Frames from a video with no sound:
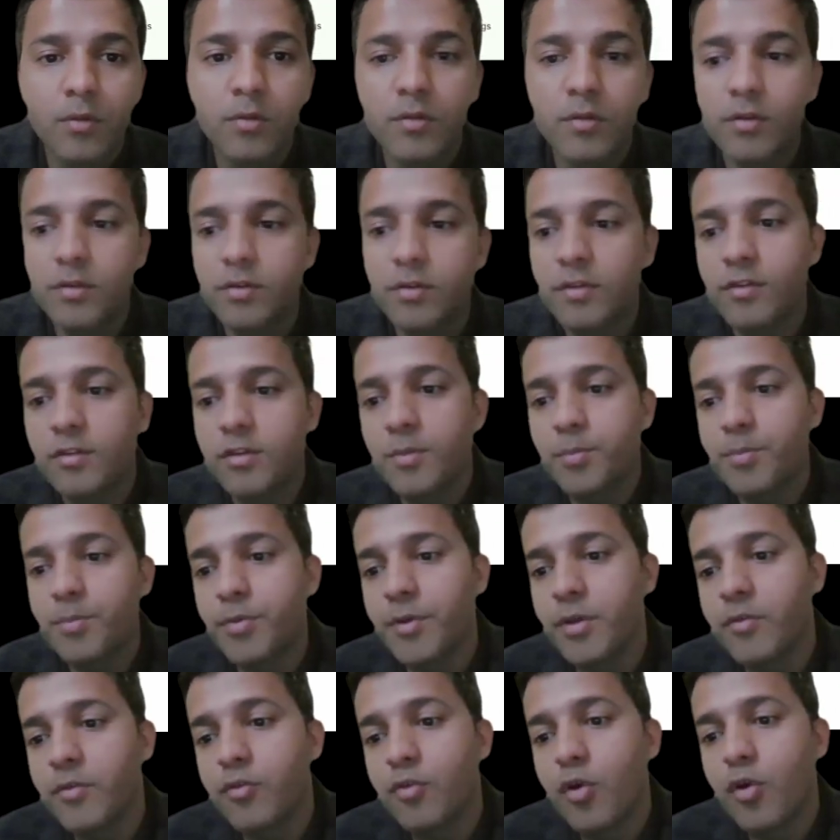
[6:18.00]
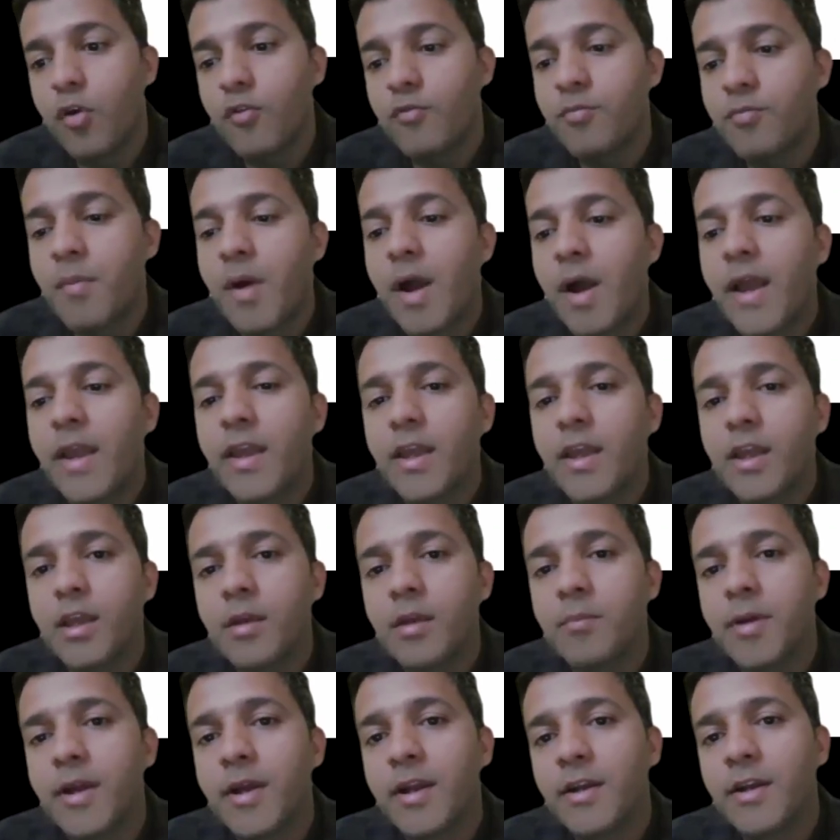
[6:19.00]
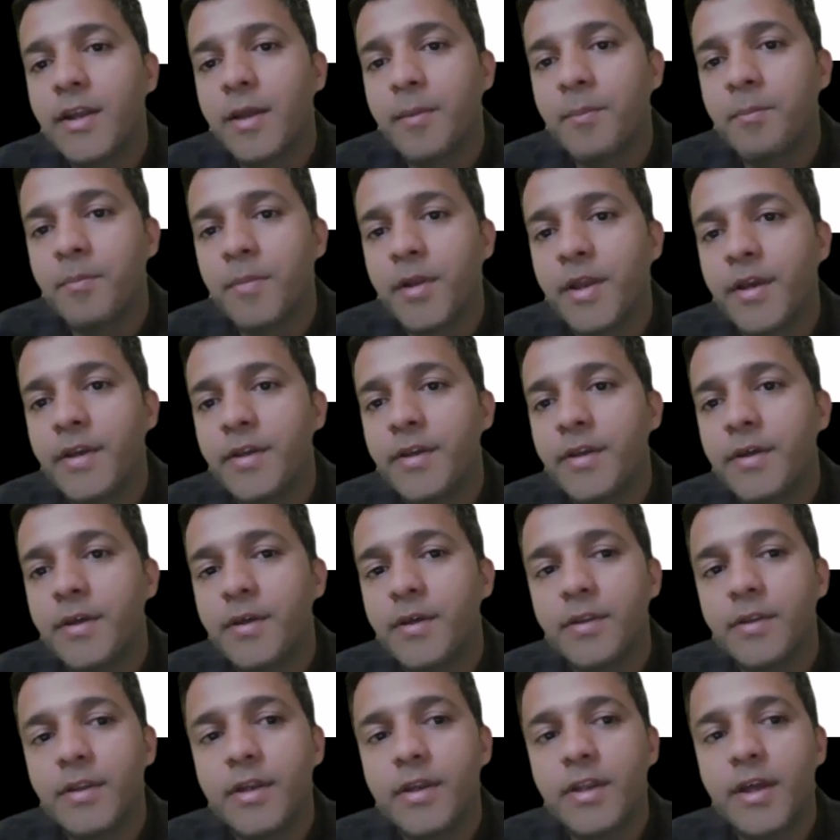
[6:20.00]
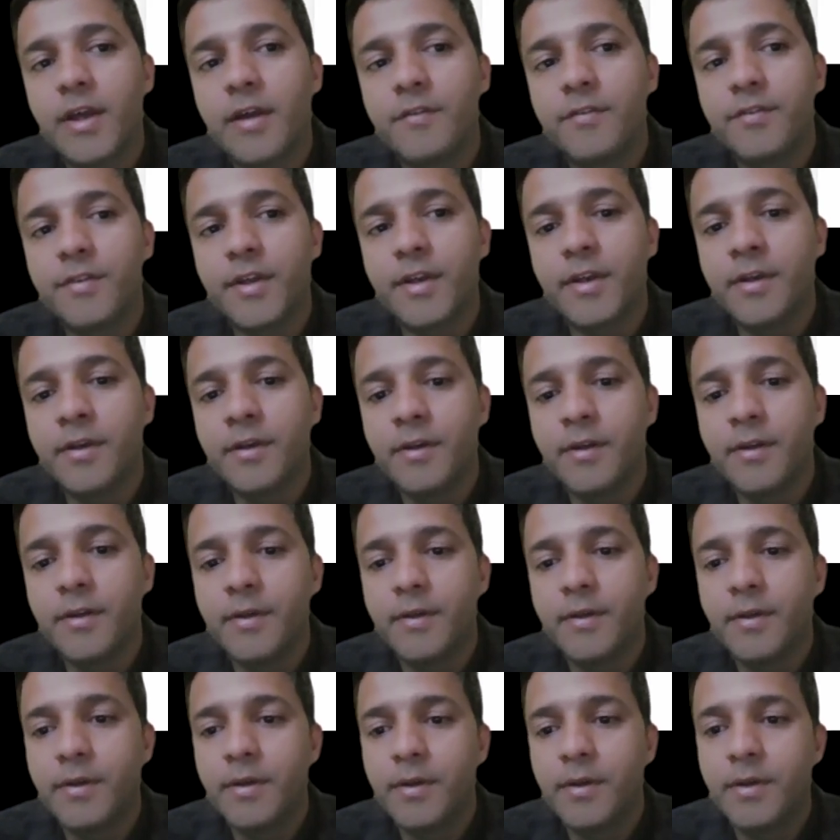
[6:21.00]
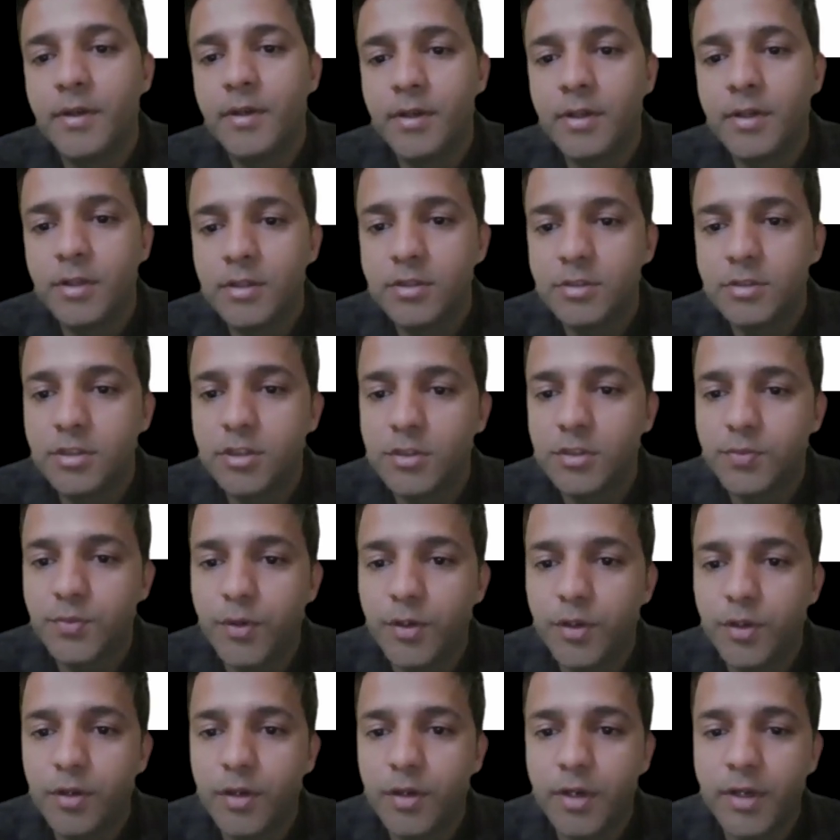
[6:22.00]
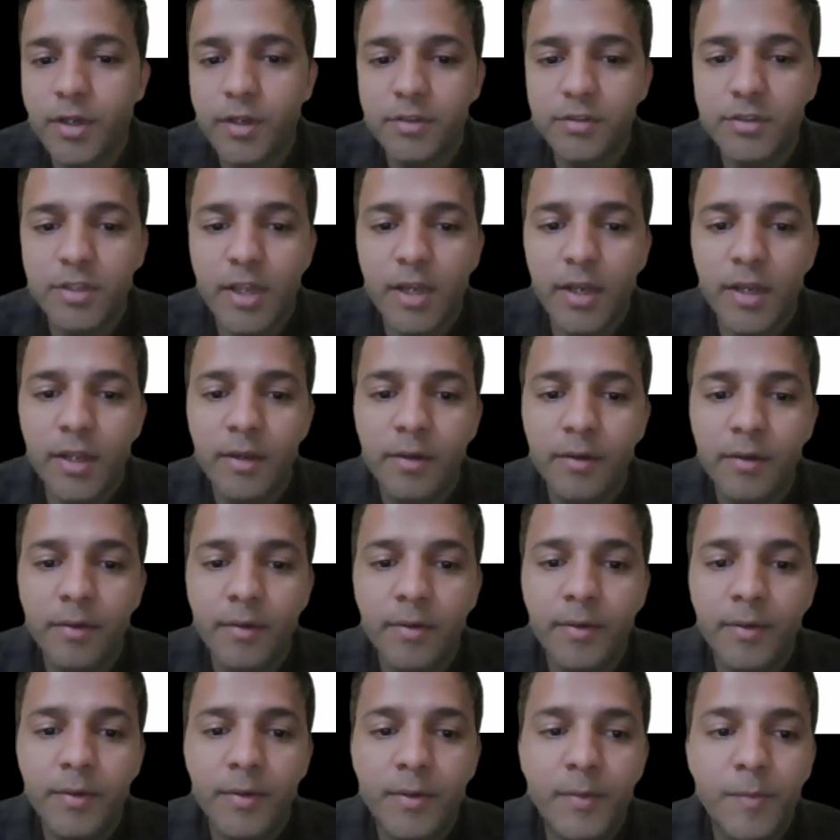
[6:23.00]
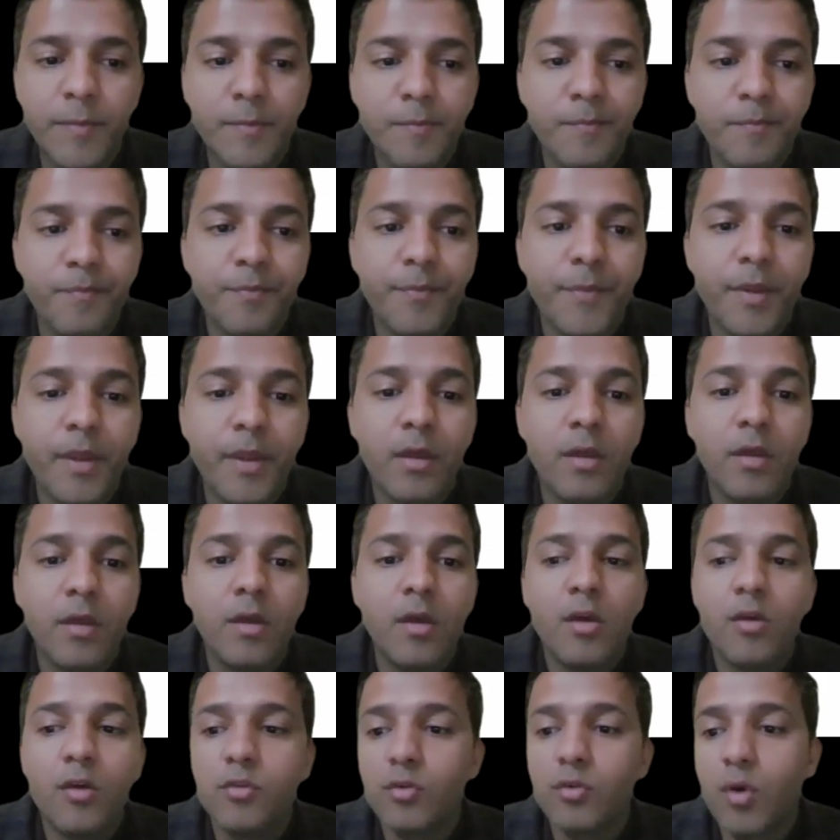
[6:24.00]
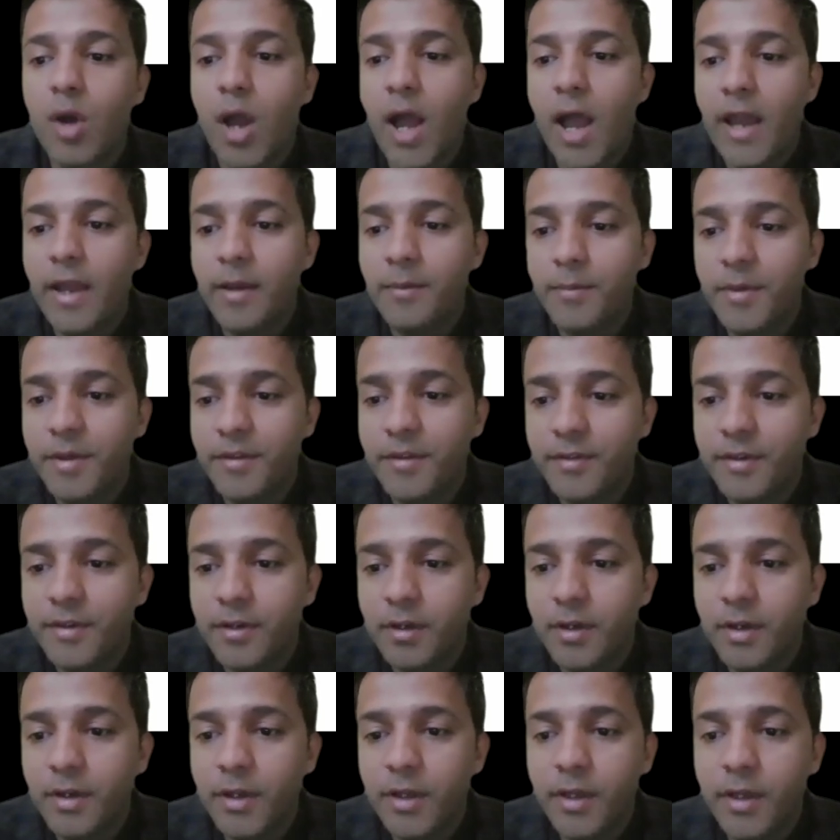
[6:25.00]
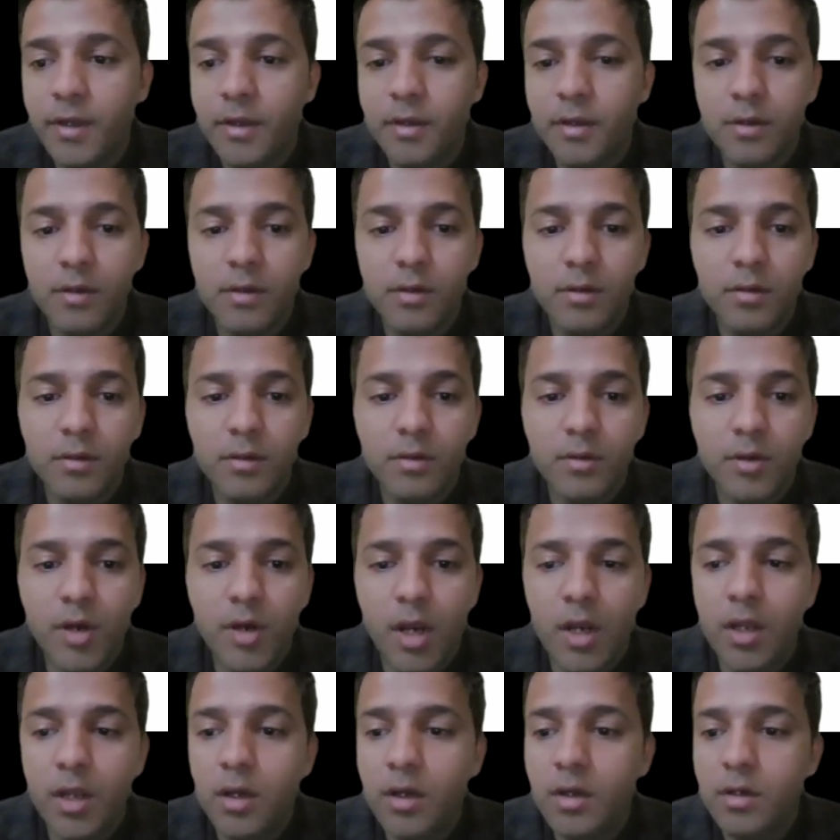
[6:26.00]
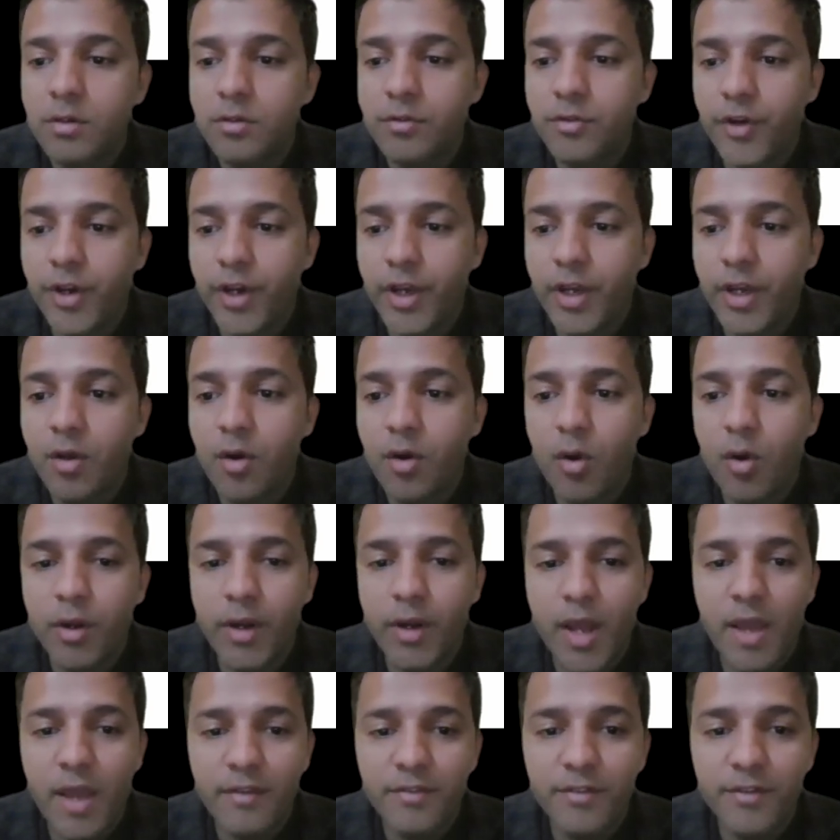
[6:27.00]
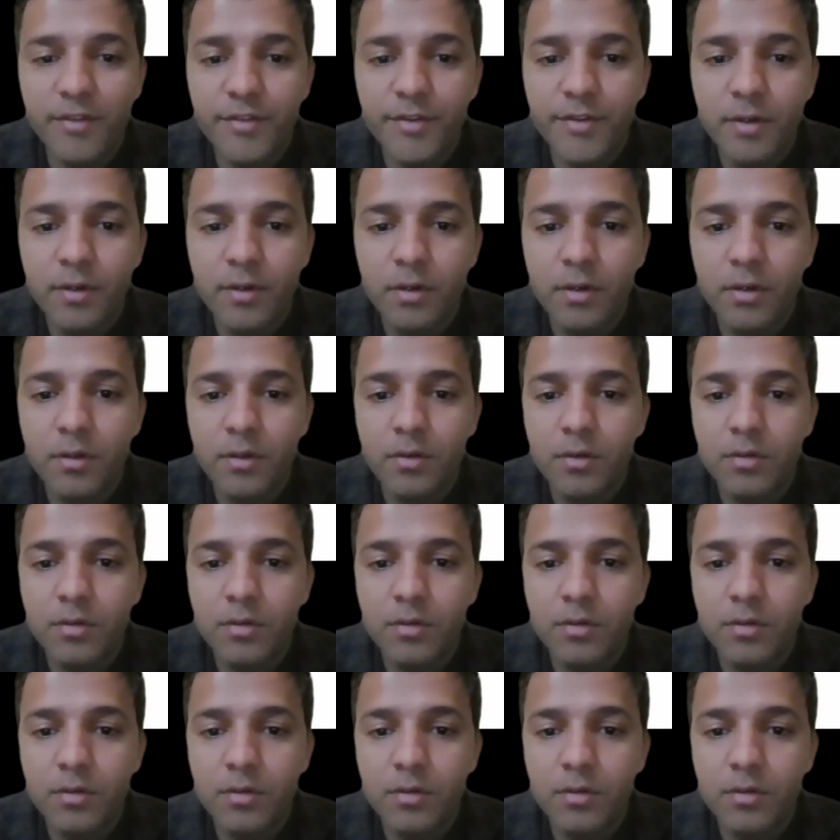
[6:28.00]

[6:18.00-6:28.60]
So this is the preview of my email template that I have sent just for your understanding. So I basically run a training organization.